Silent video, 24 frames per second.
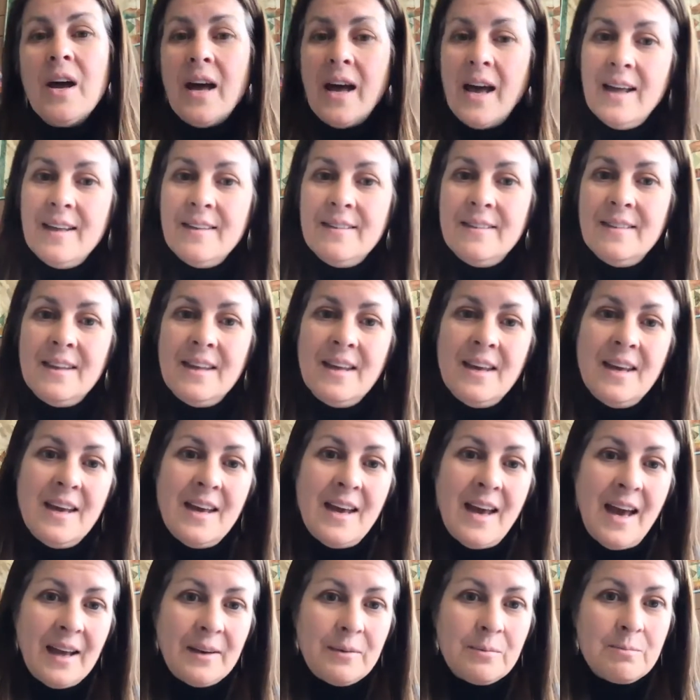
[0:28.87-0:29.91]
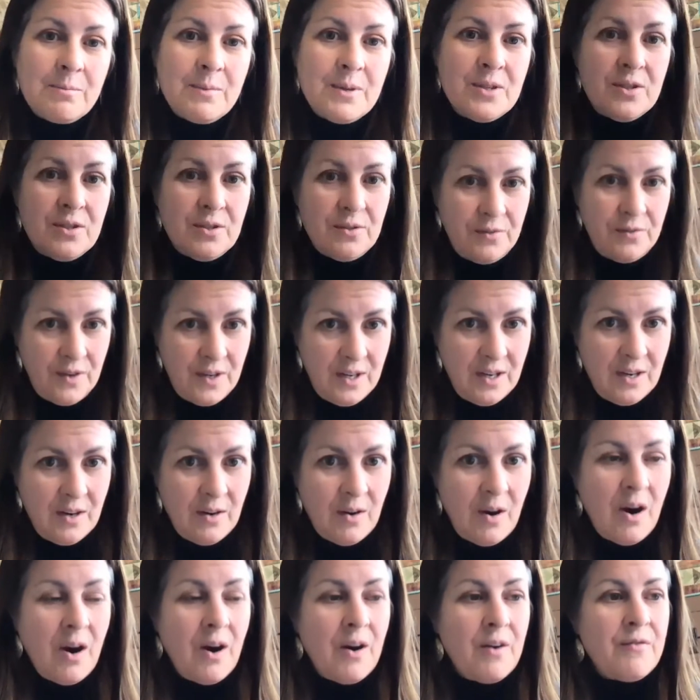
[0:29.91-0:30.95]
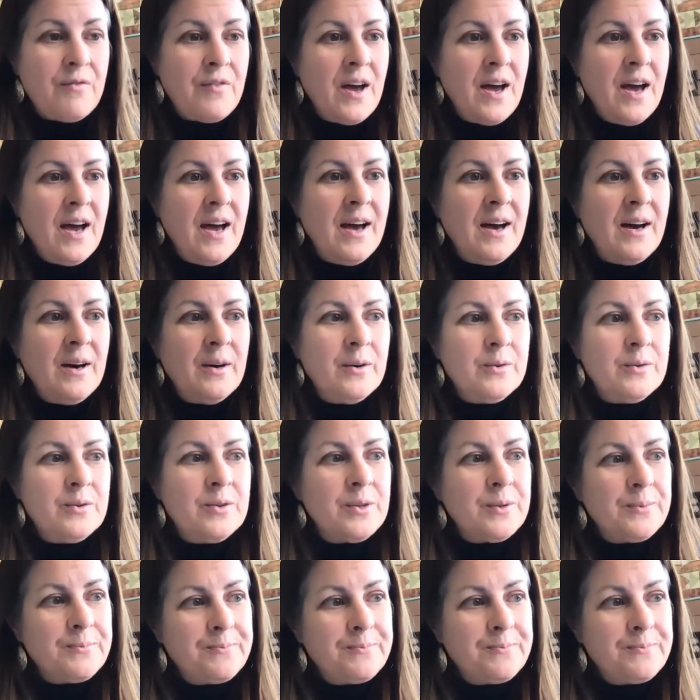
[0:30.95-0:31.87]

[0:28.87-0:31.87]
and the atmosphere are found.